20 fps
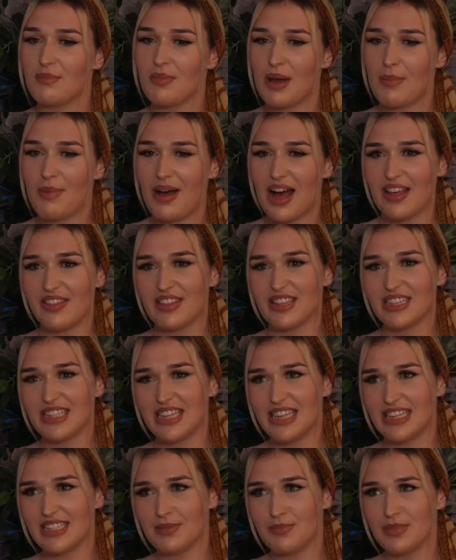my path is
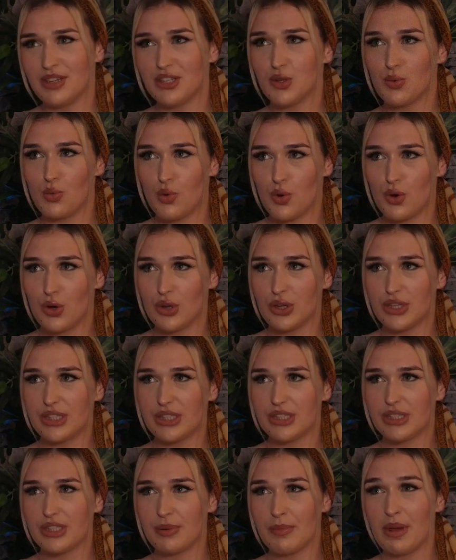leading me
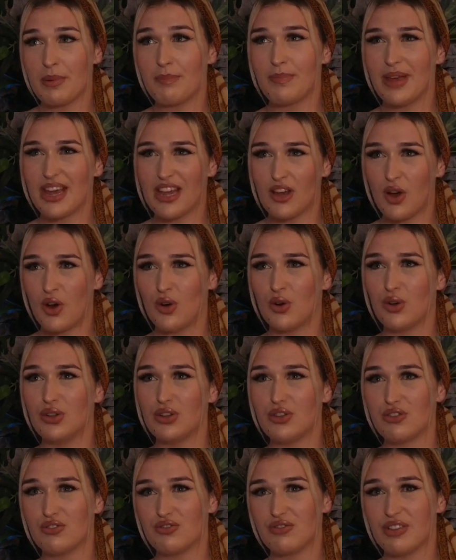towards... My big
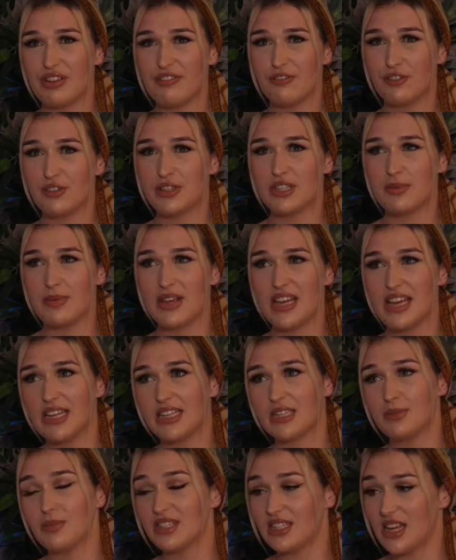goal in front of me
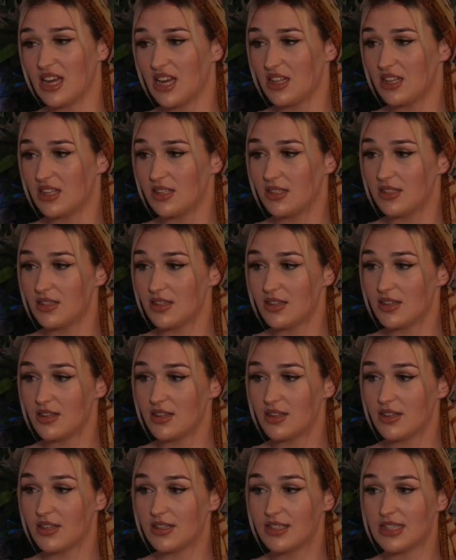is Miss England
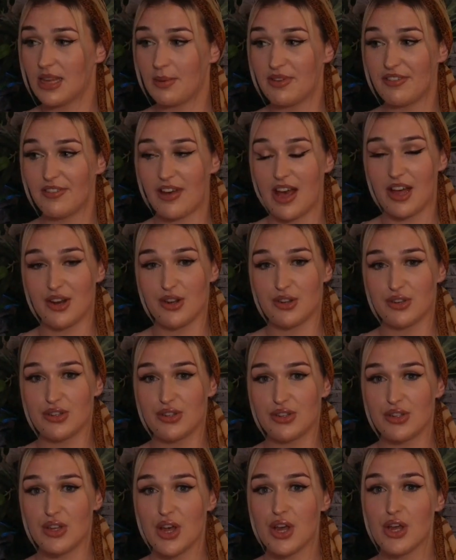
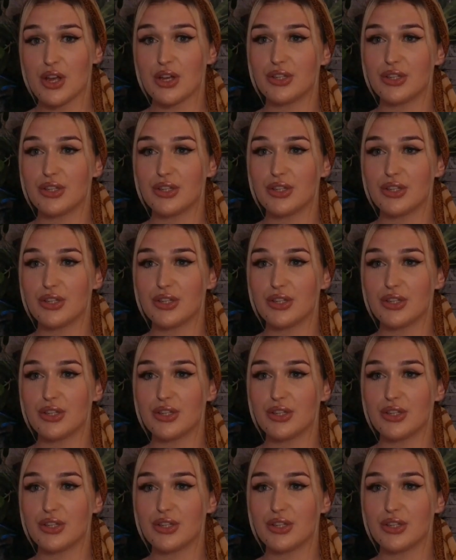semi-finals.